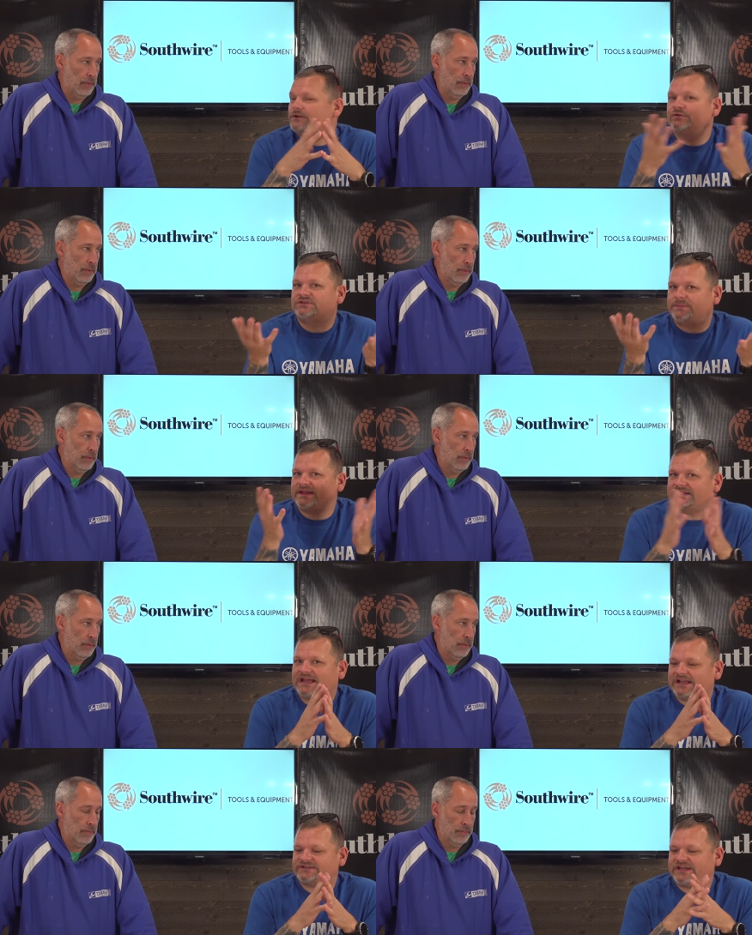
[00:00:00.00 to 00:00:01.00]
Speaker 1: Used to be
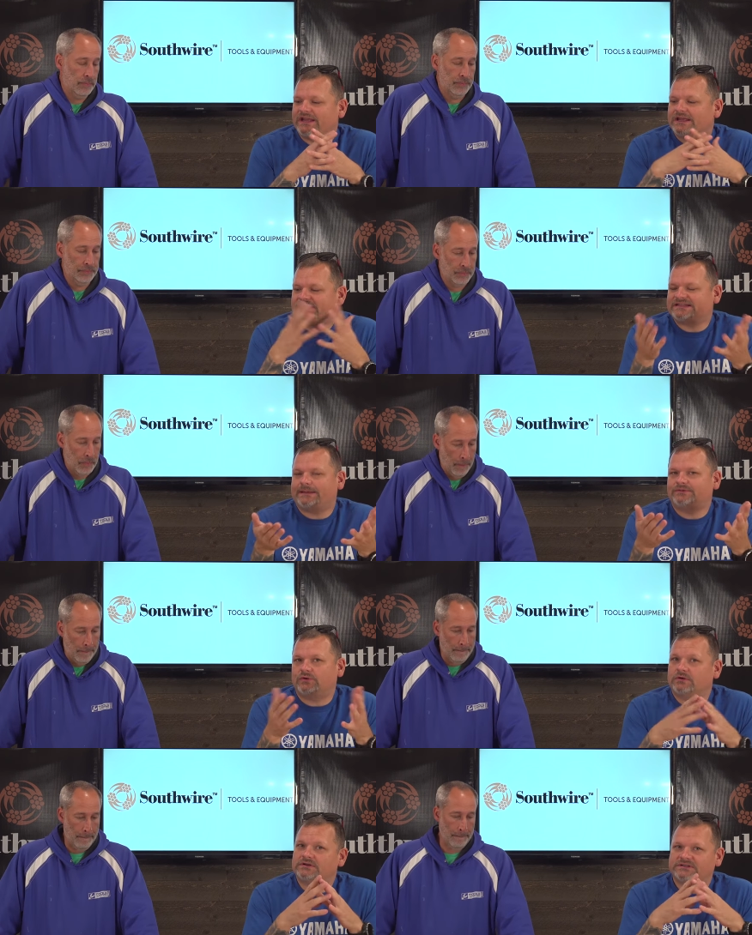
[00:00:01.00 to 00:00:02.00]
Hitachi. Same
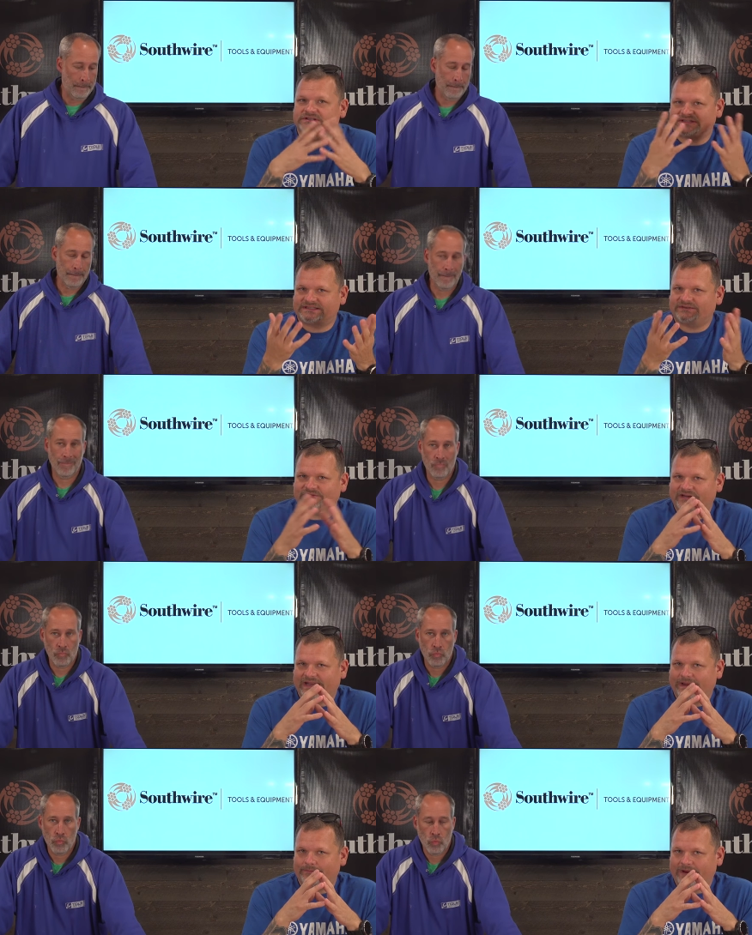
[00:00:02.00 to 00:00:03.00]
tools, just different
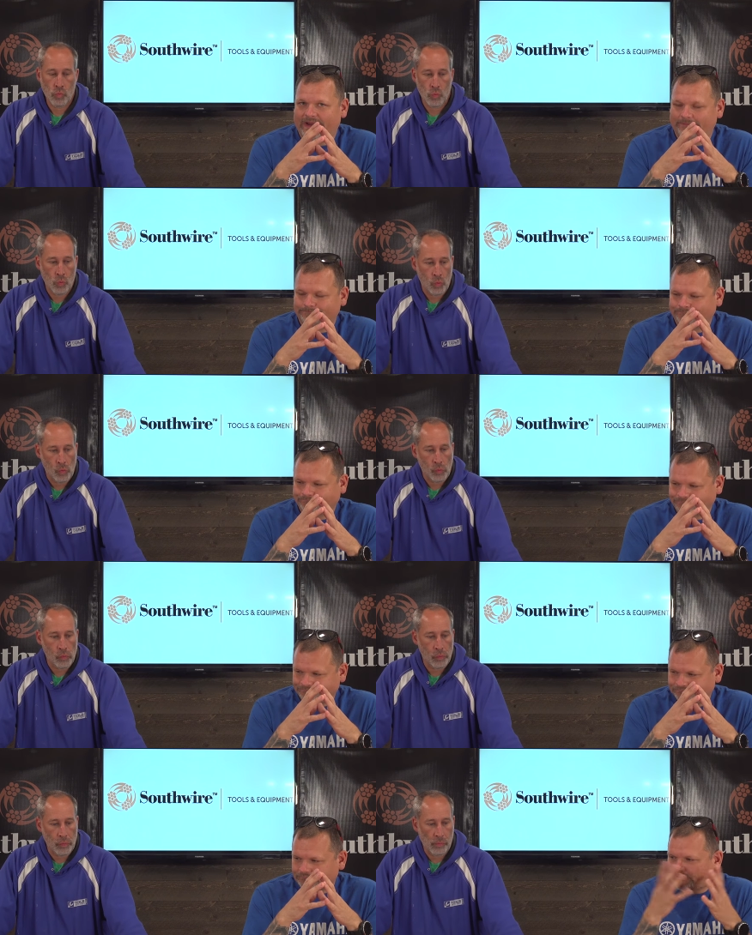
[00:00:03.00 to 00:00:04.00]
name, right?
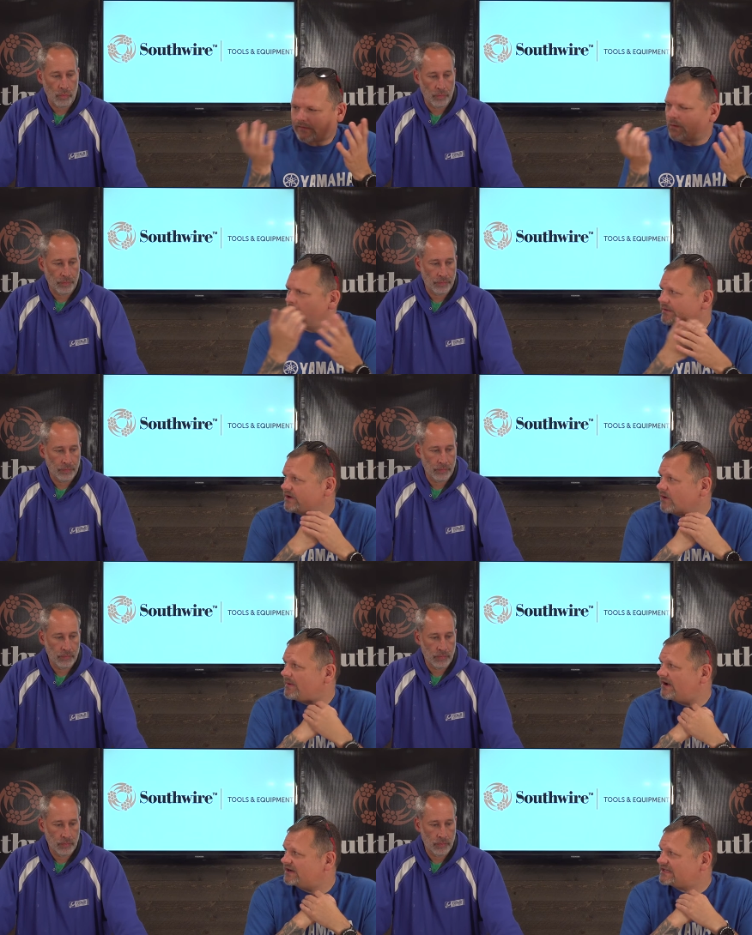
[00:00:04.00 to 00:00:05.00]
What do we know
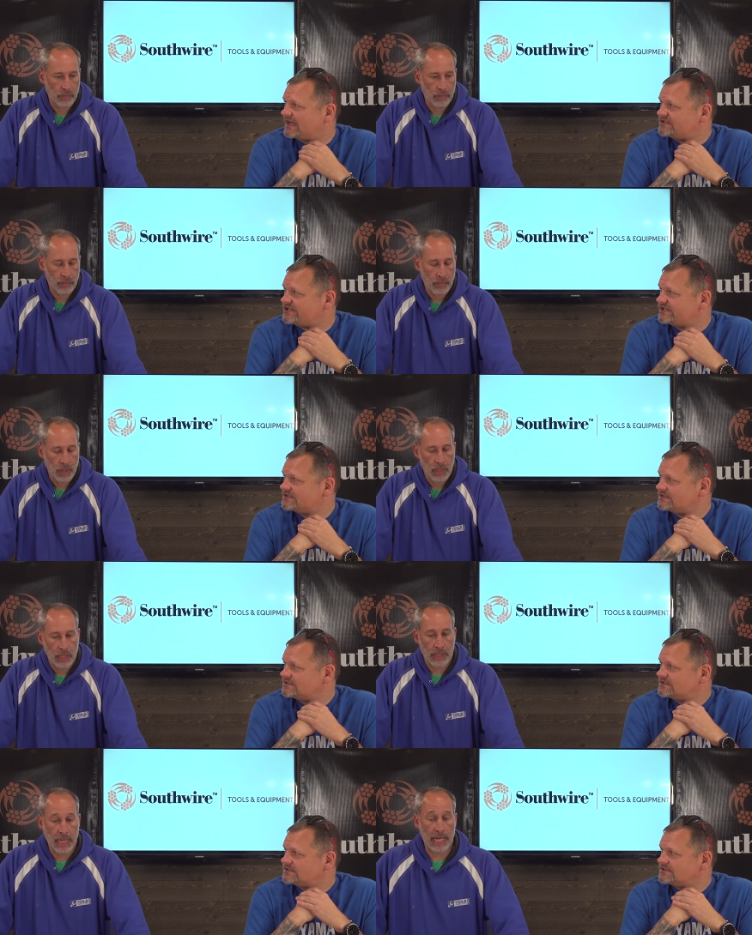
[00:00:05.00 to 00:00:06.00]
about Hitachi?
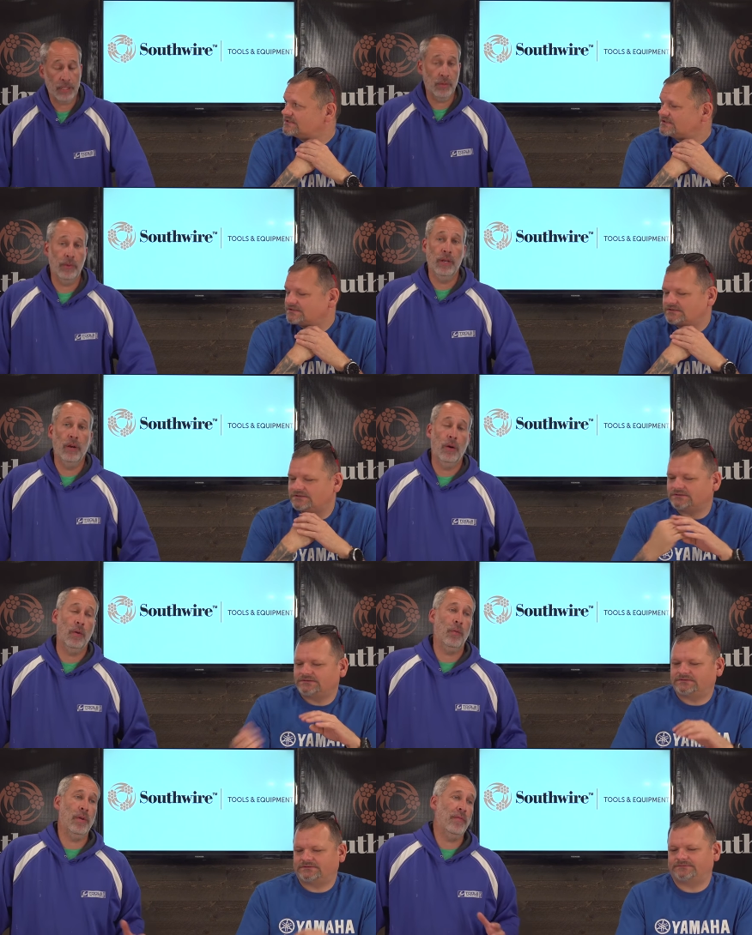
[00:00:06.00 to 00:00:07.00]
Speaker 2: Hitachi, we
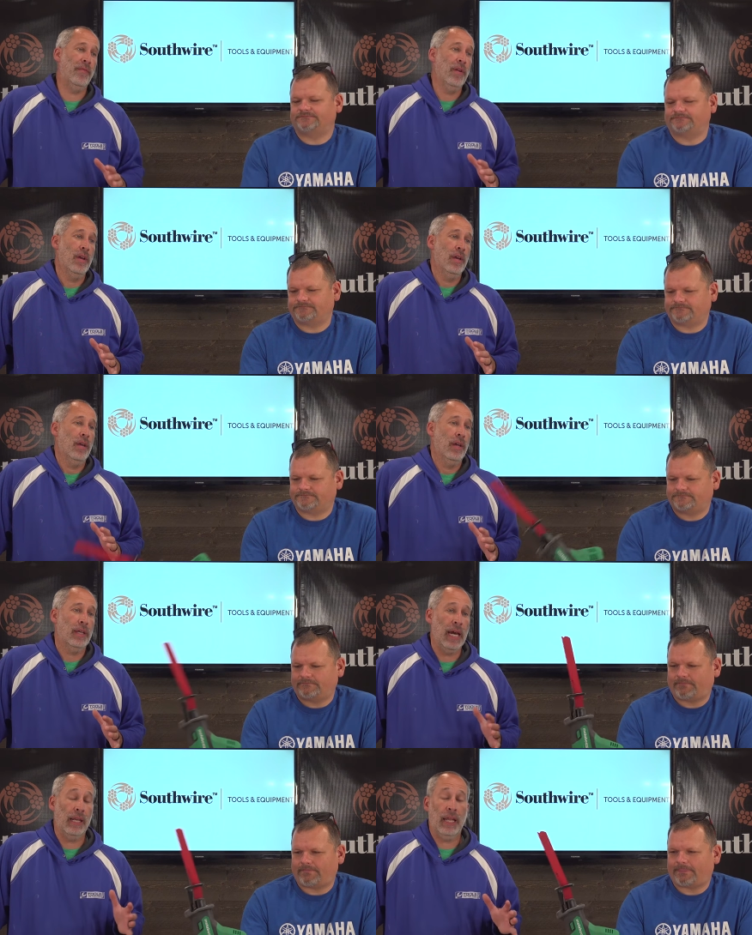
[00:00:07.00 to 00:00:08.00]
know we've
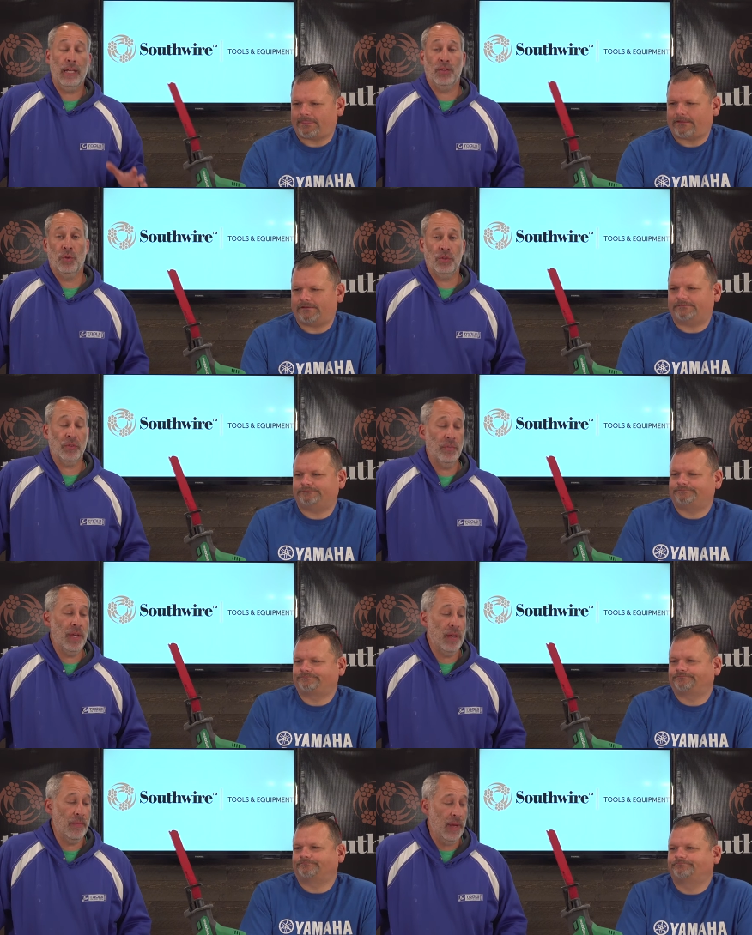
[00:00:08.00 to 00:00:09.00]
got a lot of tools from
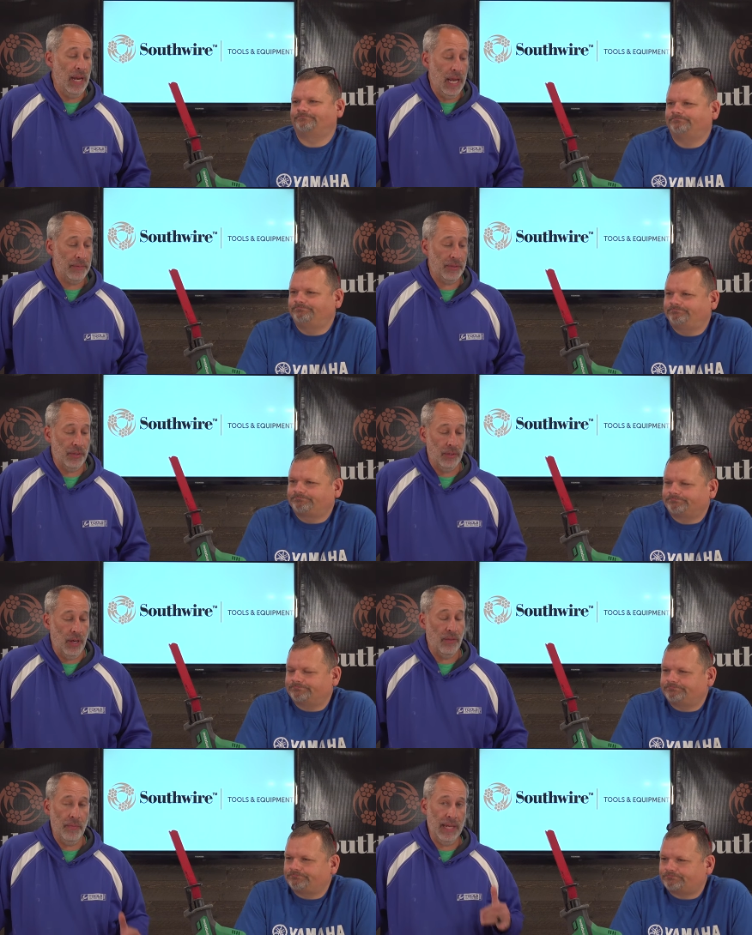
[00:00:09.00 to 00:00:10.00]
them and absolutely
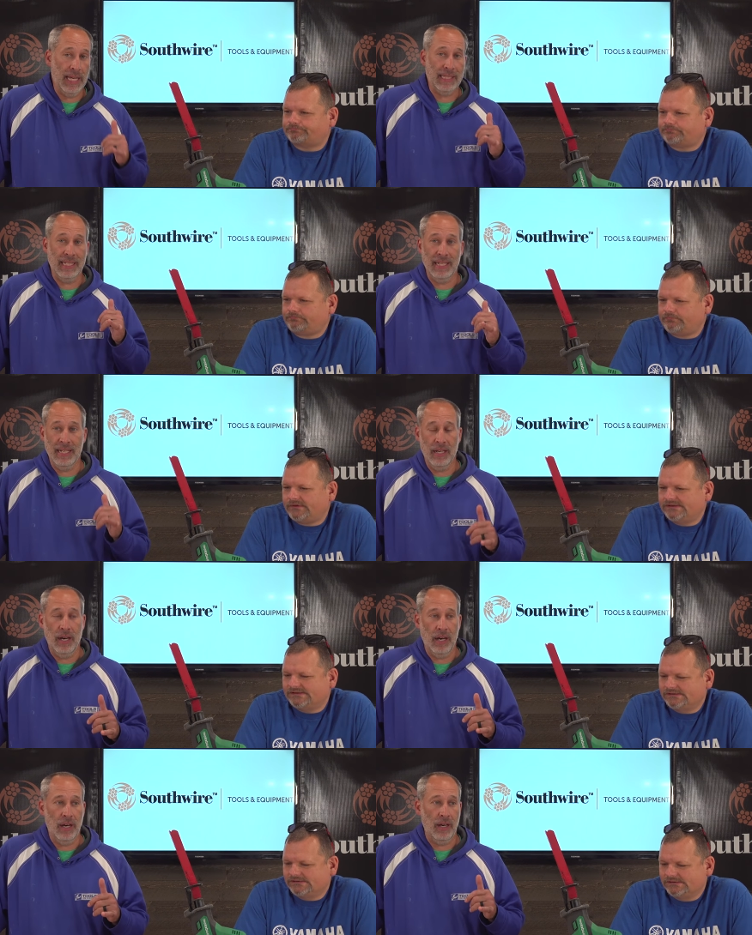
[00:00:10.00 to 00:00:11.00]
love them. They got the
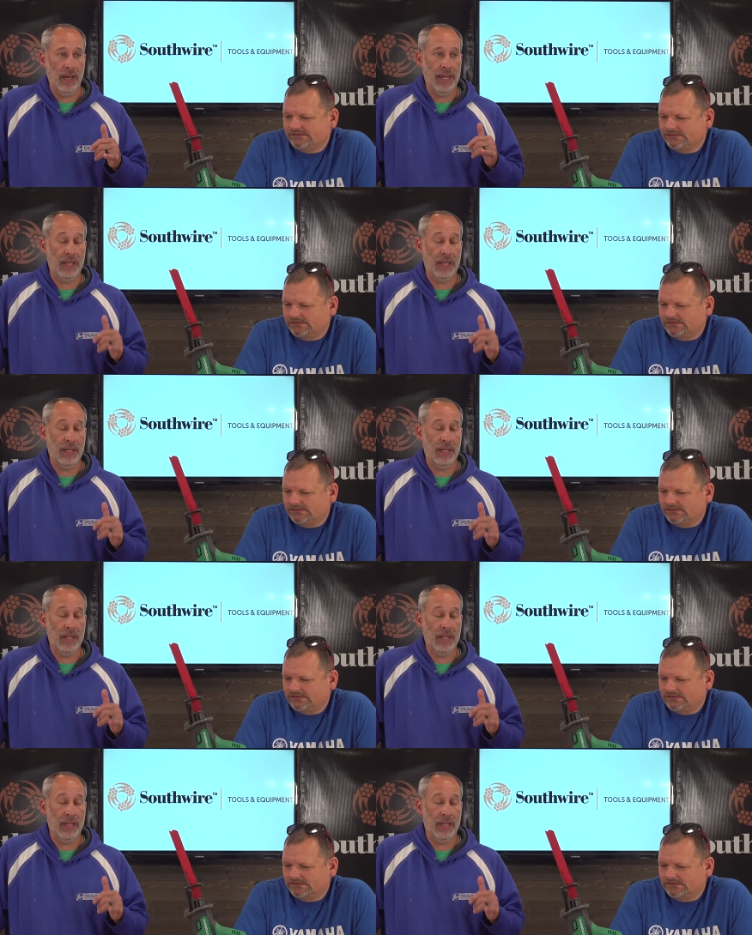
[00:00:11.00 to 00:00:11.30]
uh, a